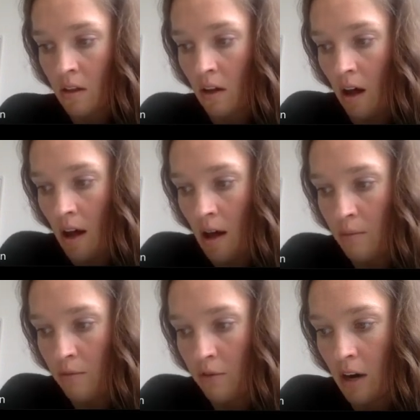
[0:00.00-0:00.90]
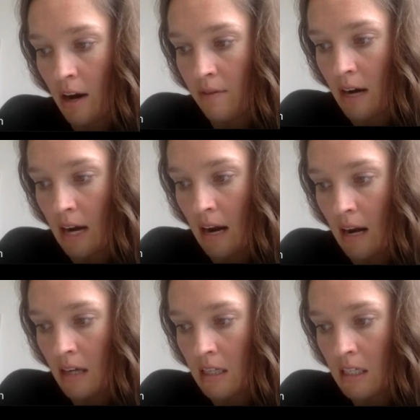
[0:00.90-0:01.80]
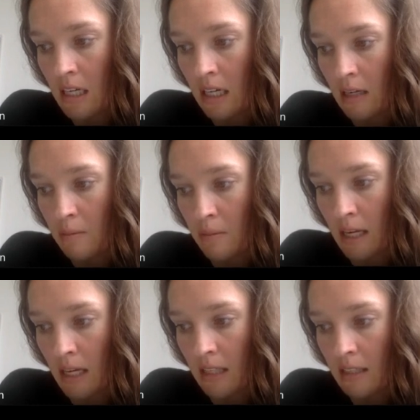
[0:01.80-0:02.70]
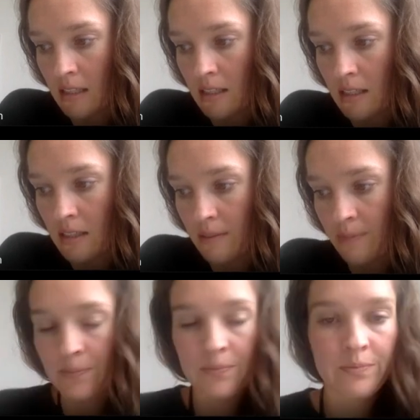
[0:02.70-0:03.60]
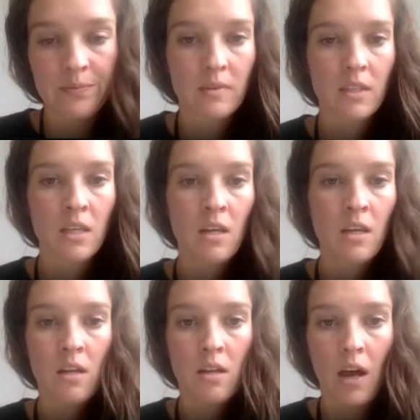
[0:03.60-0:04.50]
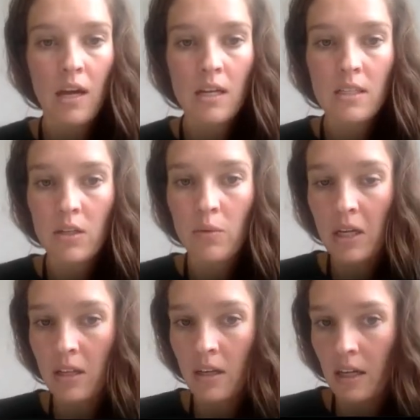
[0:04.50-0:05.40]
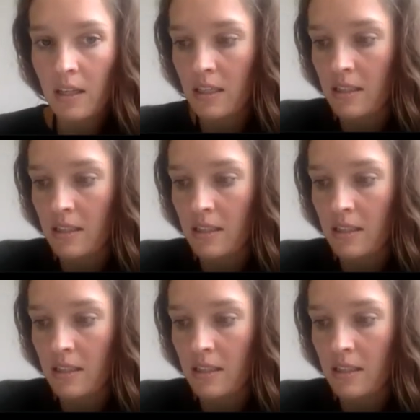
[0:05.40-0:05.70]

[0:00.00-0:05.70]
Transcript: for every 18 minutes. Okay, so we could look at this